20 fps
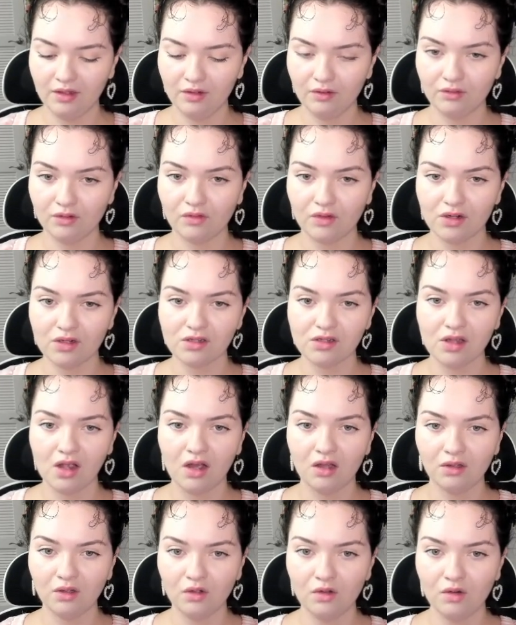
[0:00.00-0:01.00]
Reverse
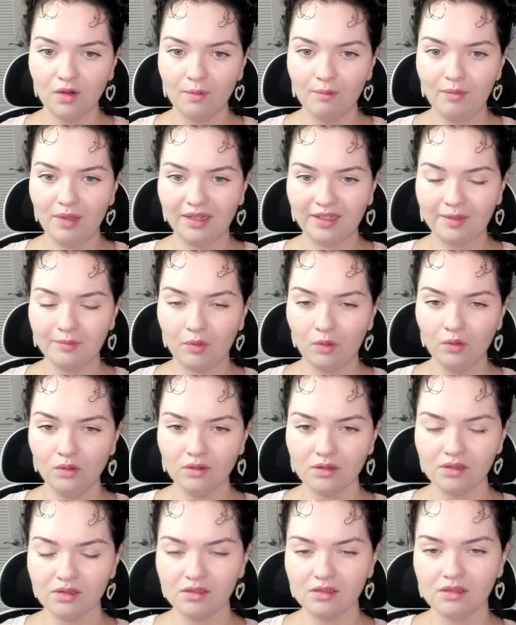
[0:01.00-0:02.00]
Hollow
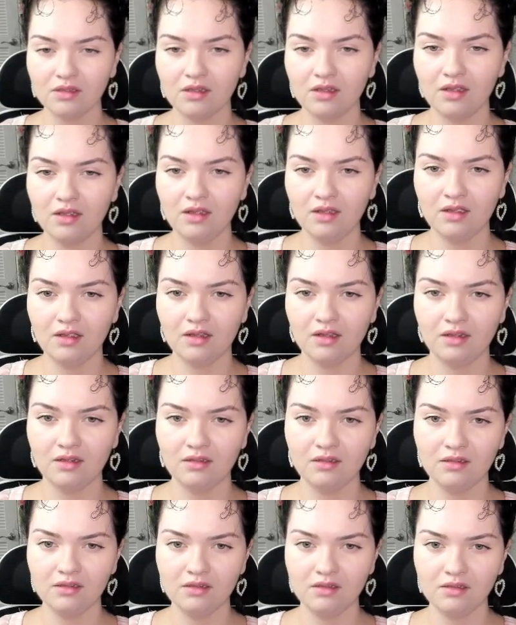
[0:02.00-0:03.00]
Bellibolt.
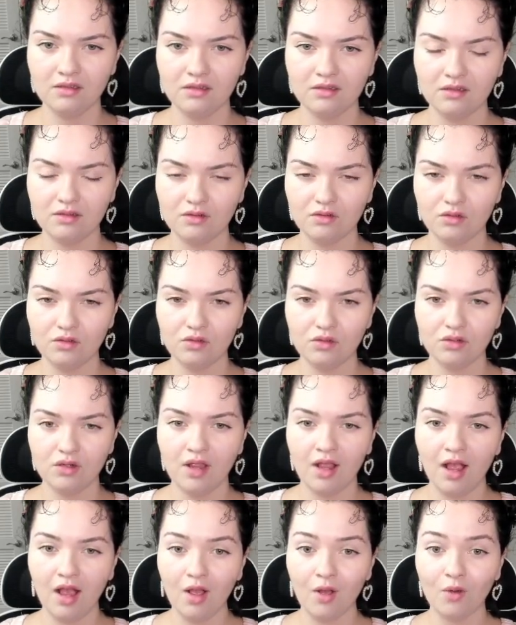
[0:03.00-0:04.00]
And...
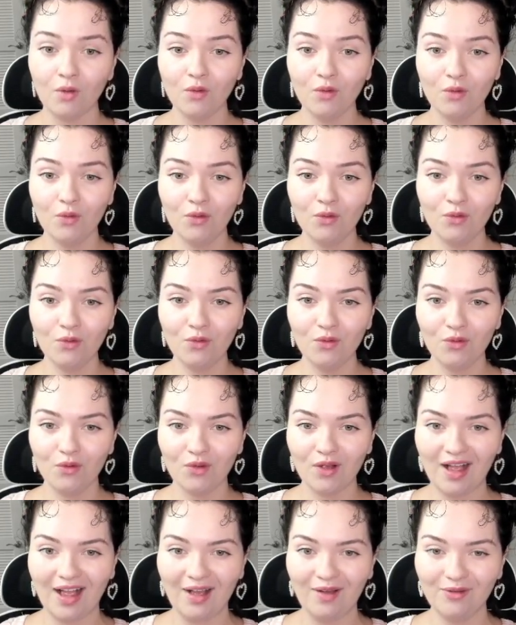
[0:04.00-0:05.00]

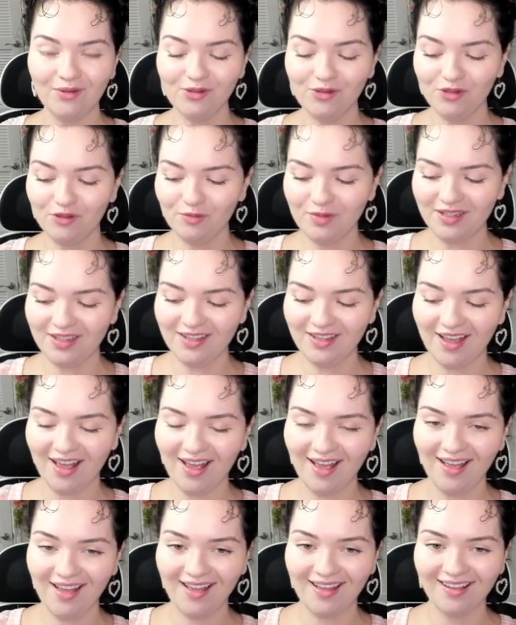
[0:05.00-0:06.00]
Ooh, Houndoom
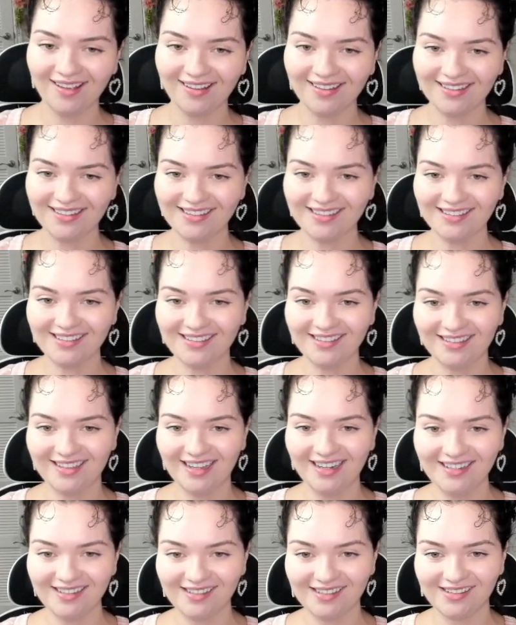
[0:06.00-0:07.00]
EX.
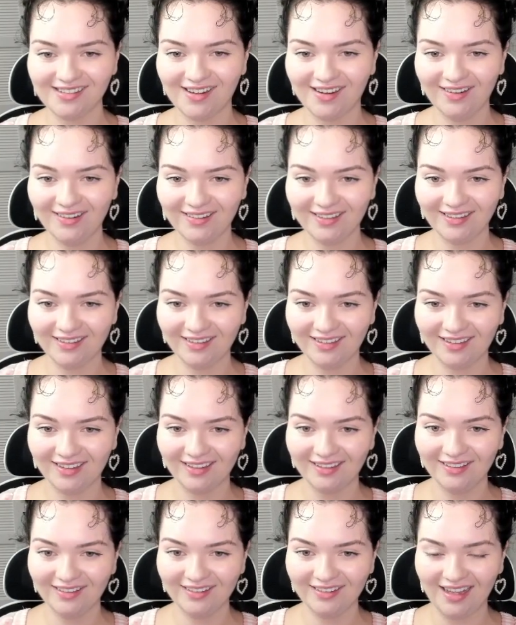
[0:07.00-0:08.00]
That is gnarly
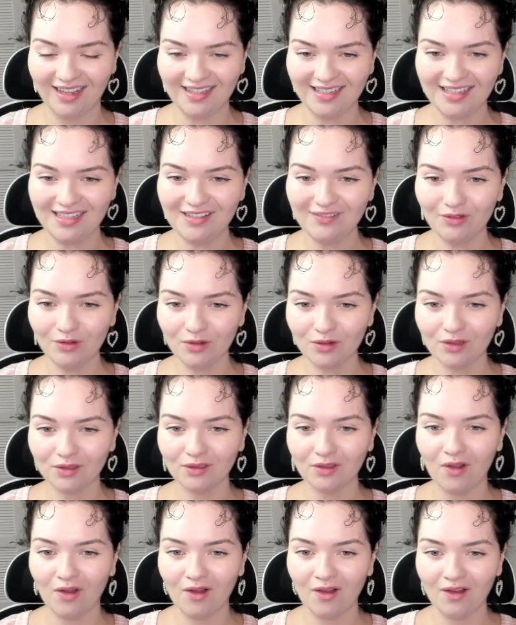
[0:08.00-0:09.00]
looking. Look at that. Evil
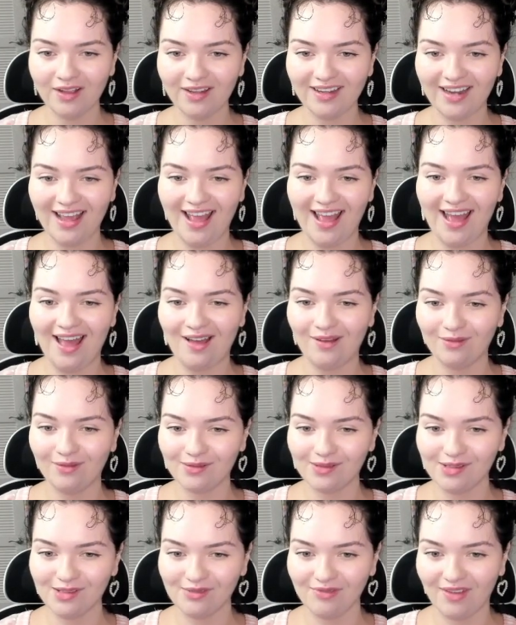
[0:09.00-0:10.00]
Claw and
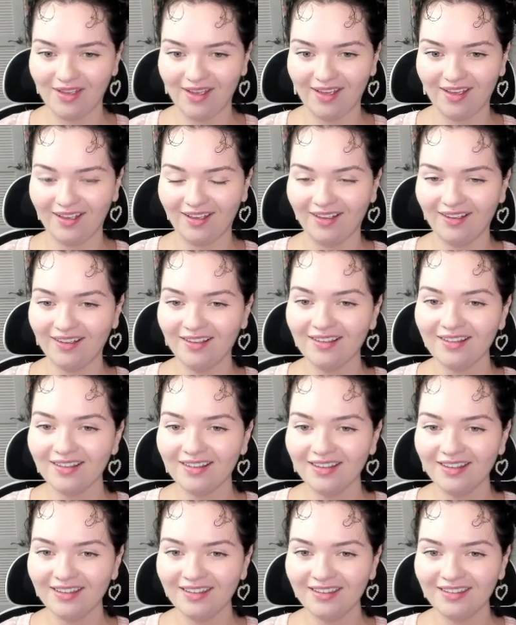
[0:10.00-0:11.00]
Hound's Fang.
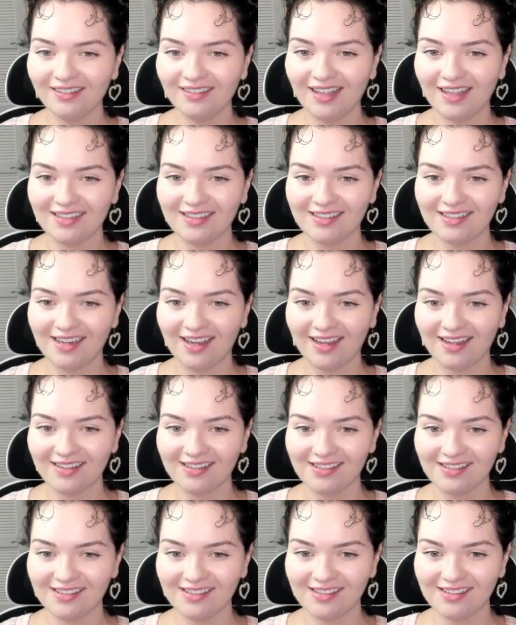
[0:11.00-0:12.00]
That's
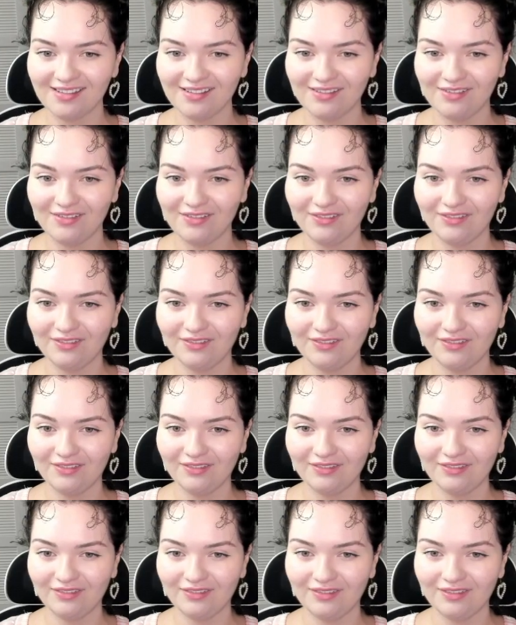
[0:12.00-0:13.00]
nice.
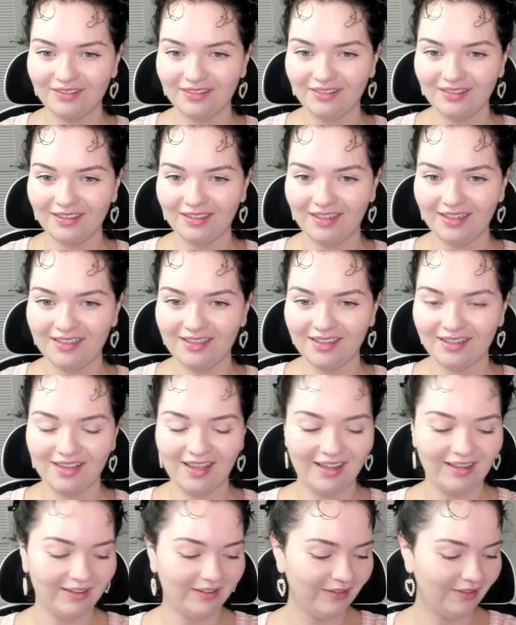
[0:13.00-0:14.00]
I dig
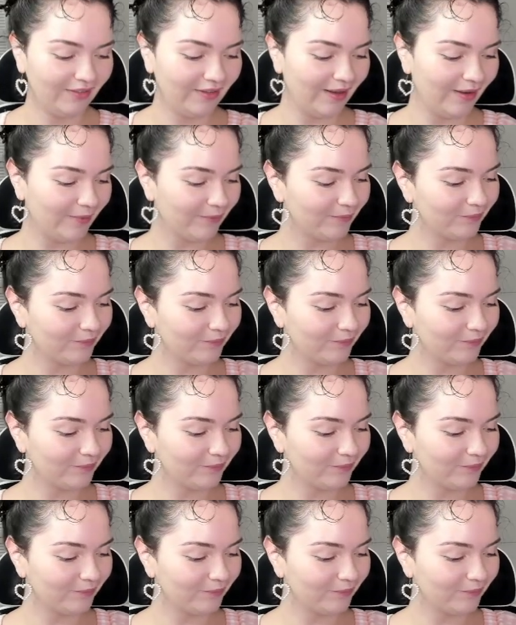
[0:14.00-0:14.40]
that. Okay.